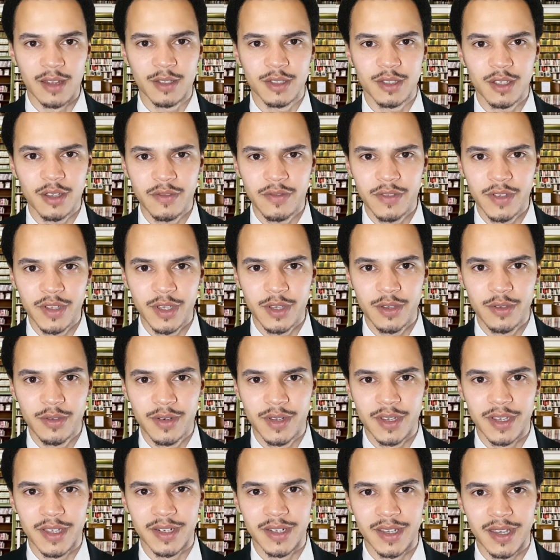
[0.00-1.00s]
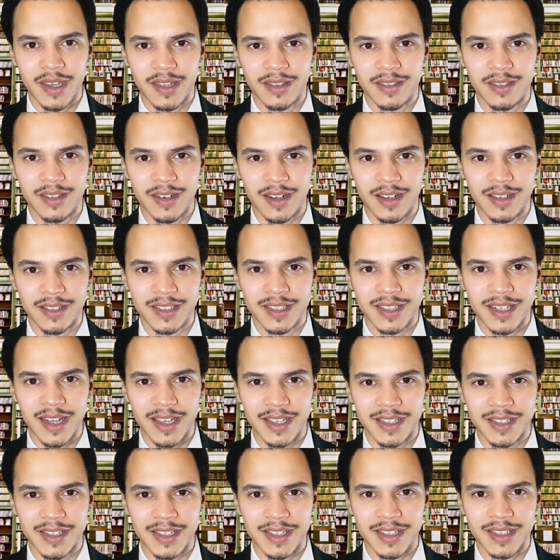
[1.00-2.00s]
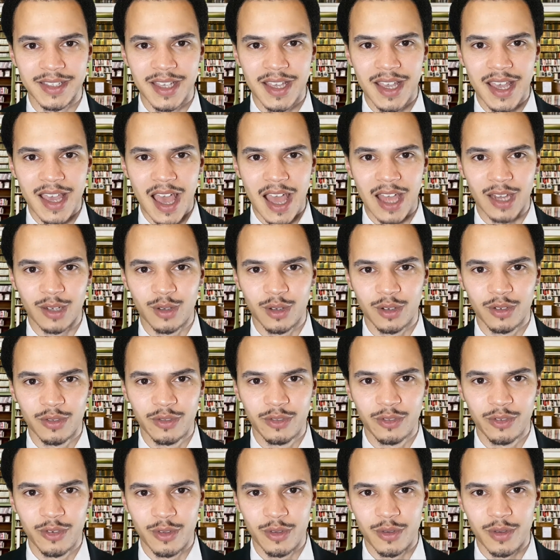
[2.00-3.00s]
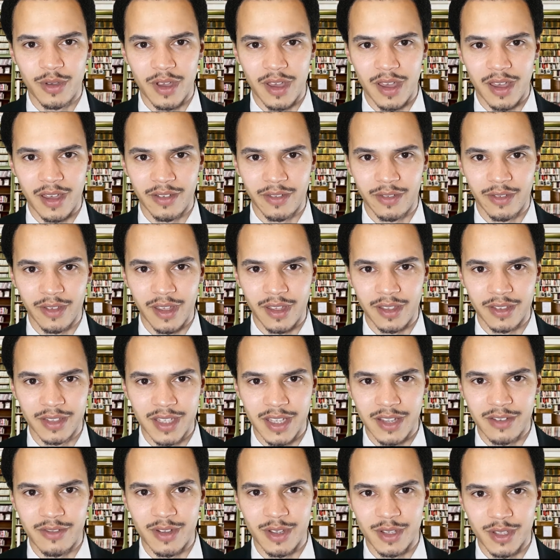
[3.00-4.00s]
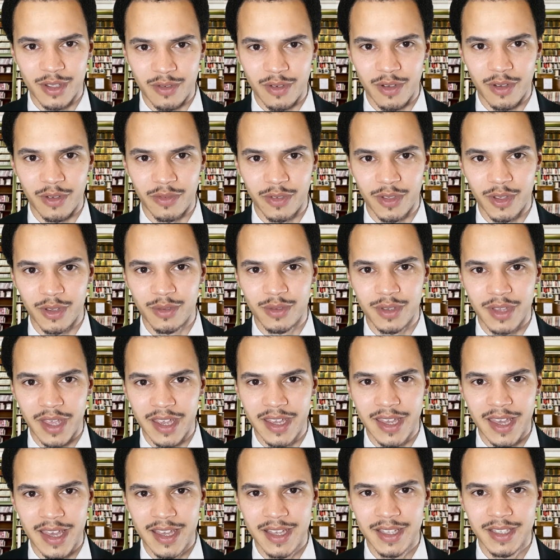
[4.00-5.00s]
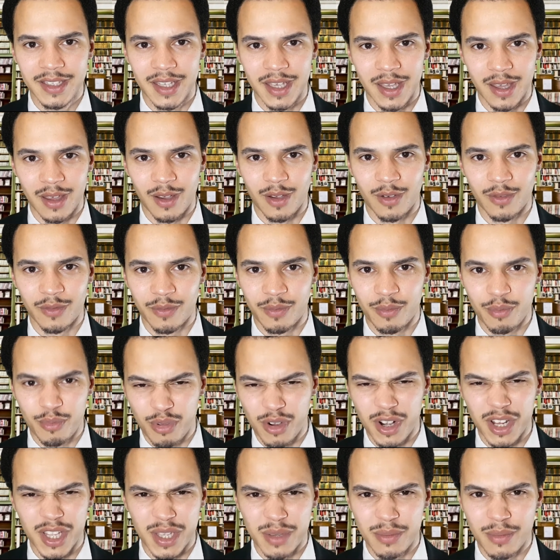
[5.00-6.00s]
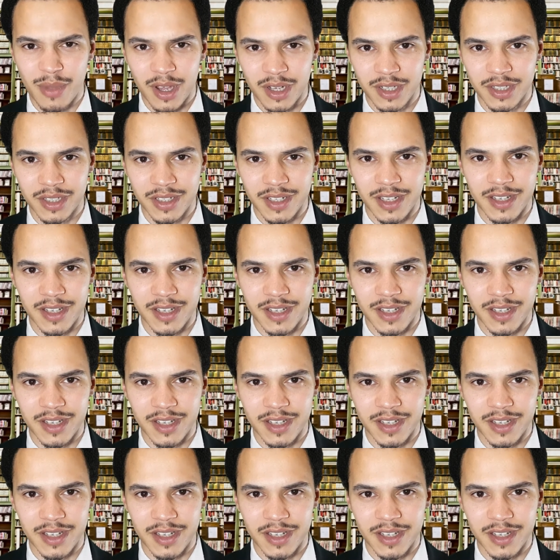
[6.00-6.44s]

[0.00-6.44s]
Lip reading: Soviet Union in the 1980s had gone through a series or a few decades of pretty much